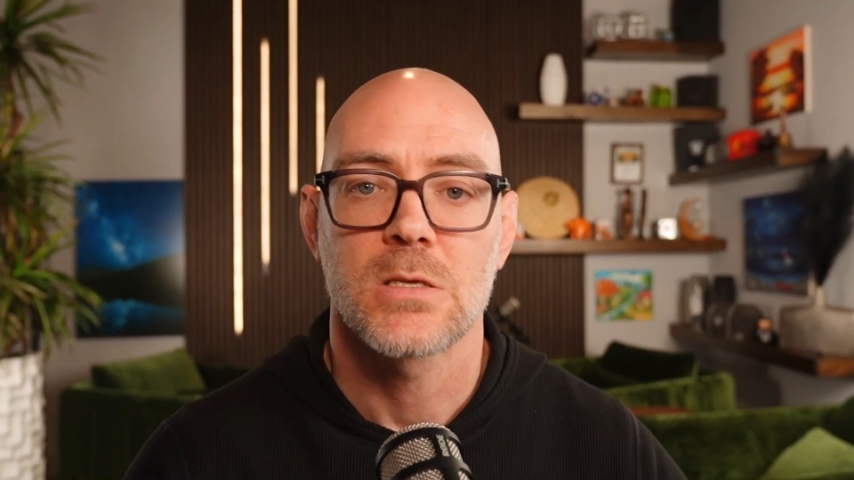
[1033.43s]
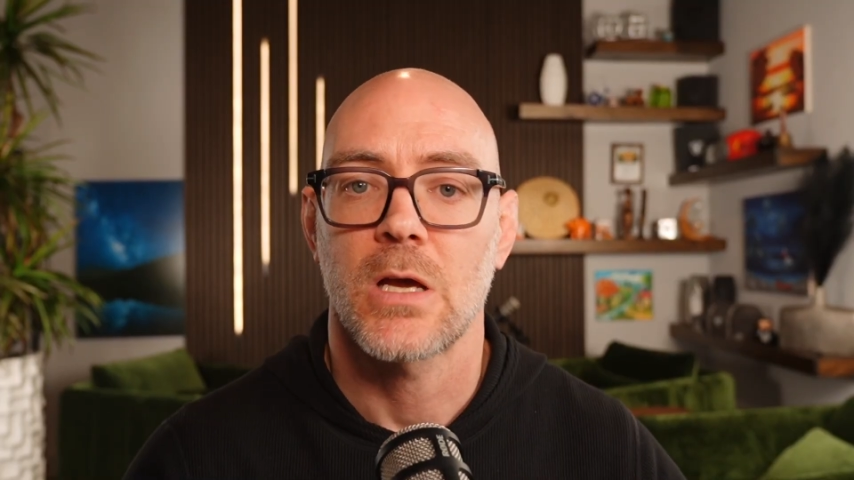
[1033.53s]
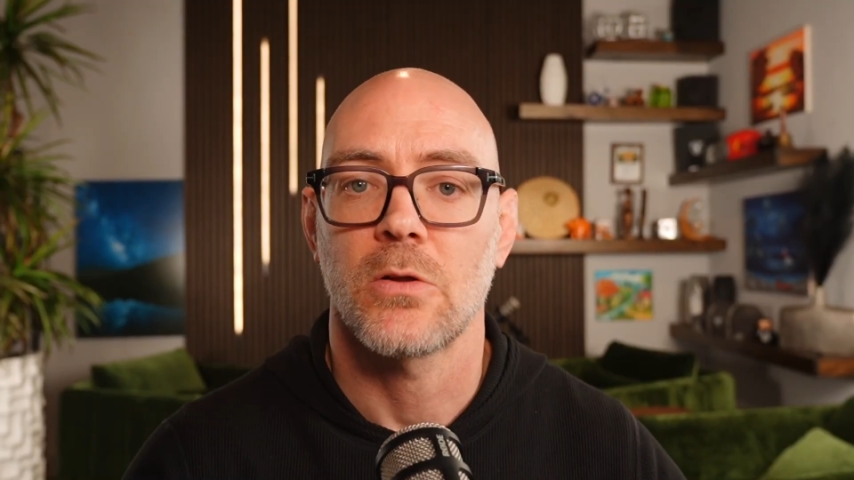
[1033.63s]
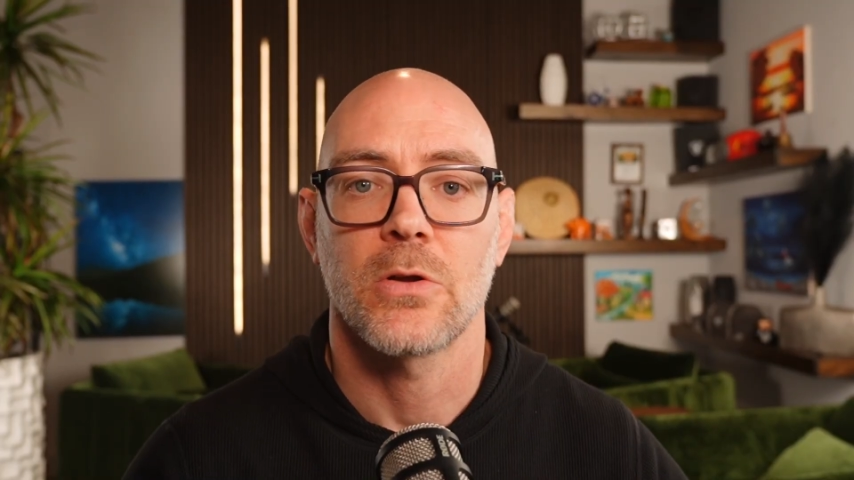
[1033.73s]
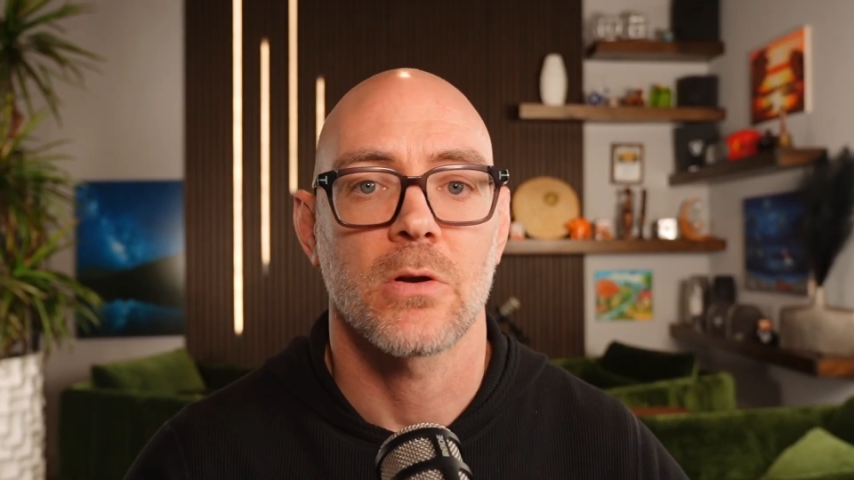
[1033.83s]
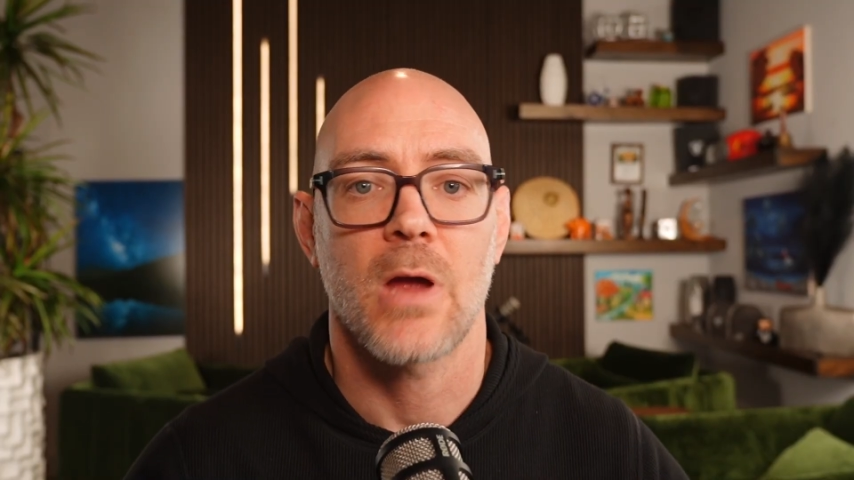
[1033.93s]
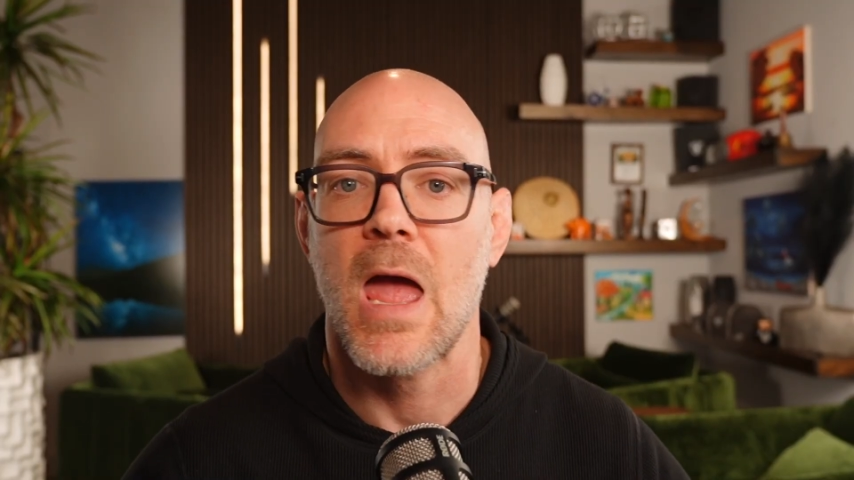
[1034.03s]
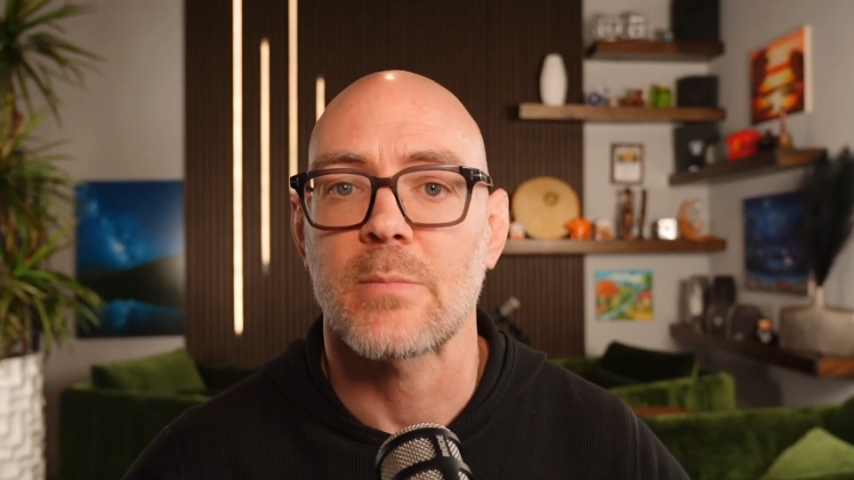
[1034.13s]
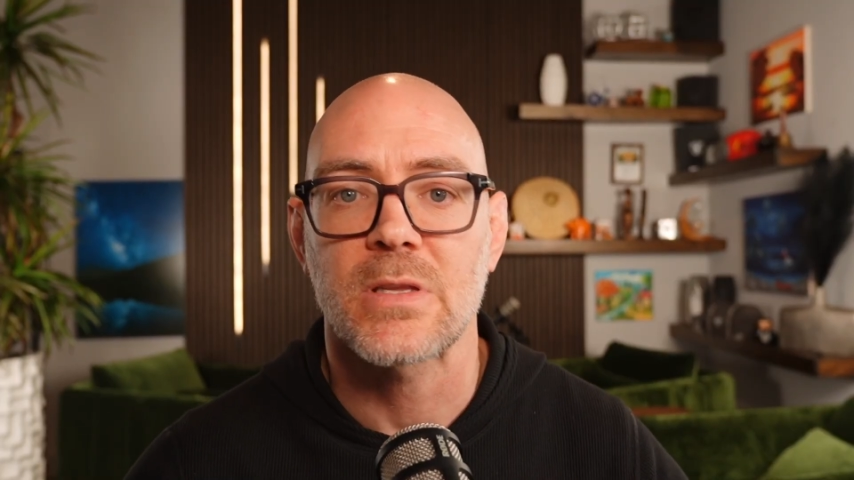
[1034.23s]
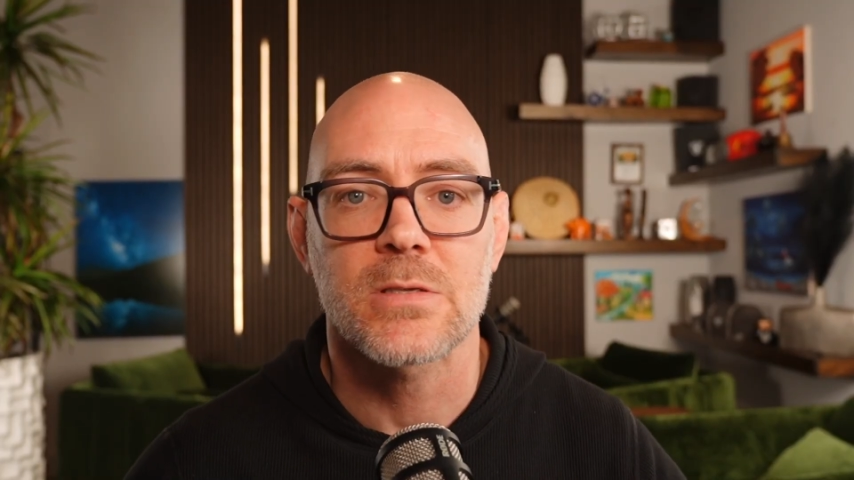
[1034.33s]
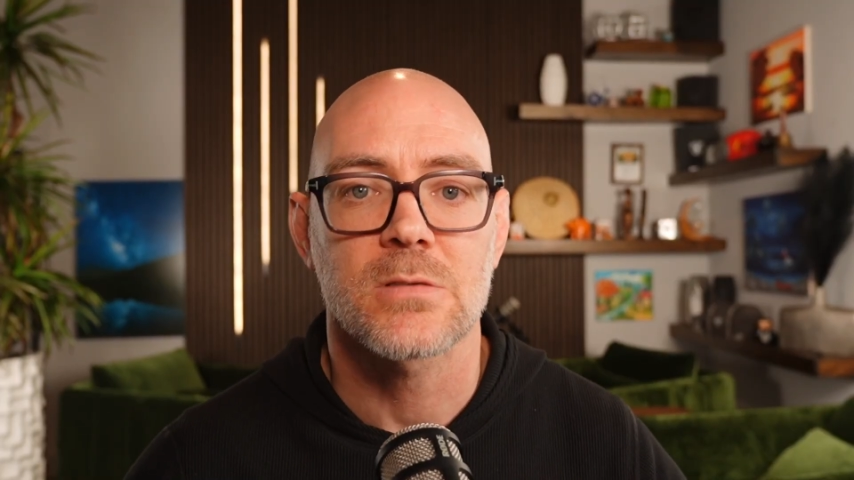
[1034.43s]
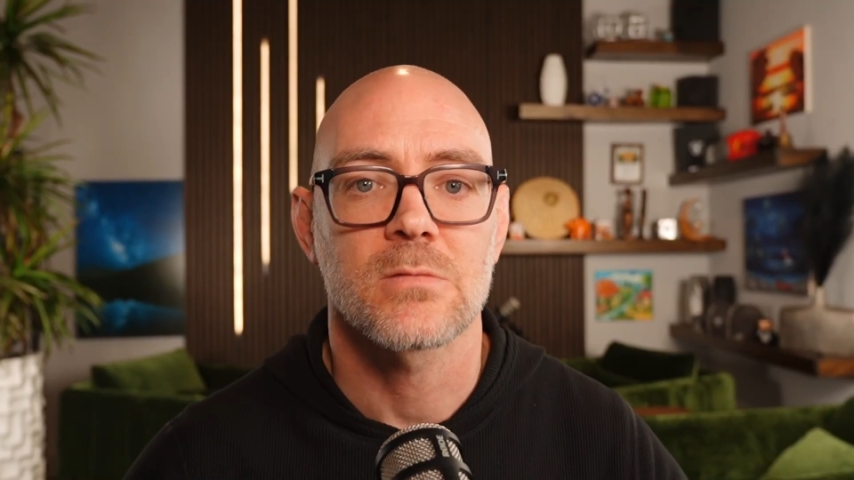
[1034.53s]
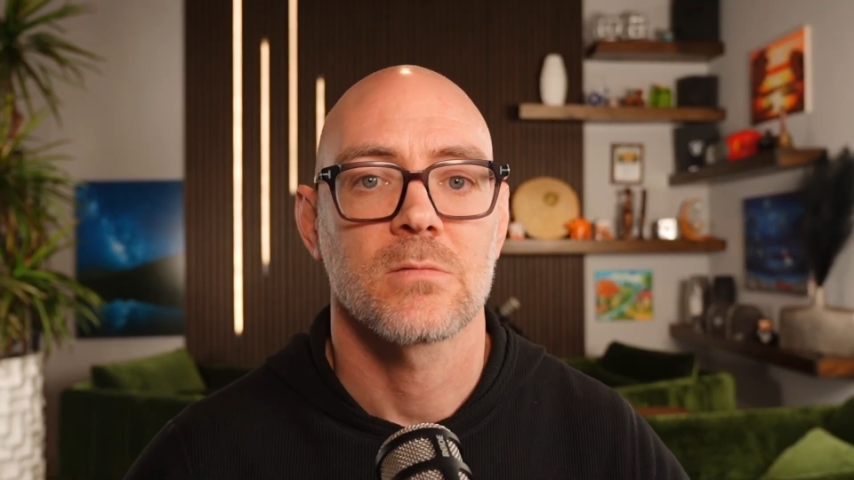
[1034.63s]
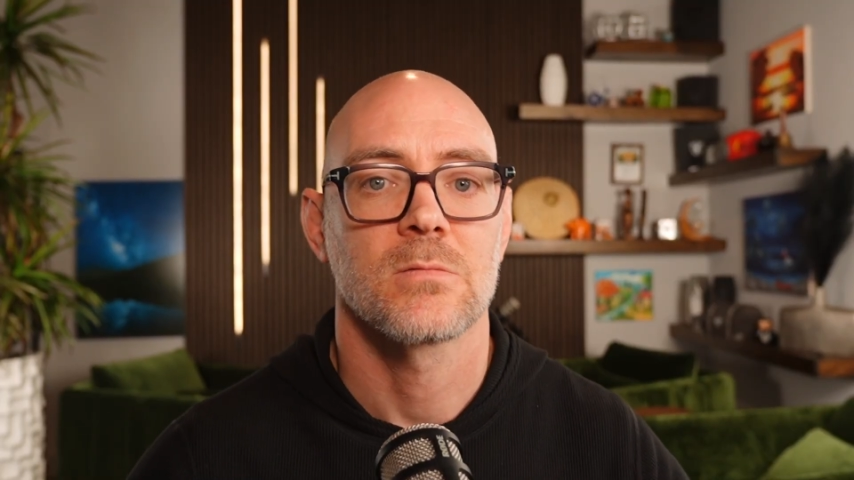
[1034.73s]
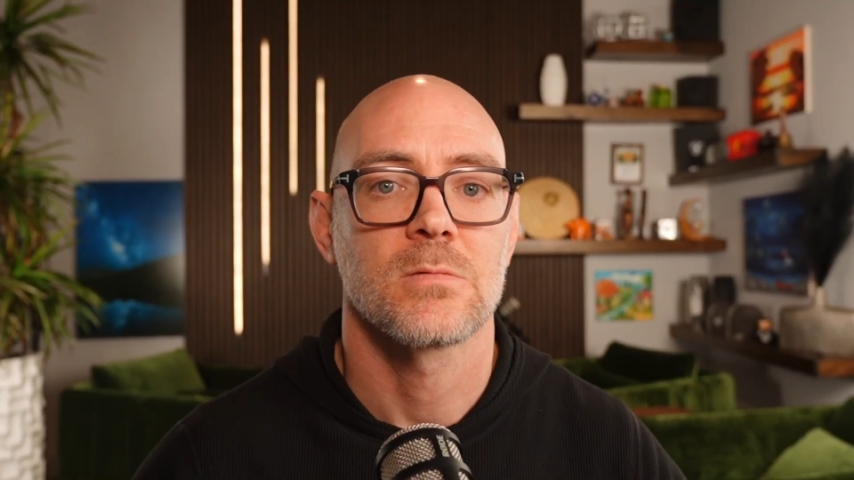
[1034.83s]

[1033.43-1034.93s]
Tell your admins,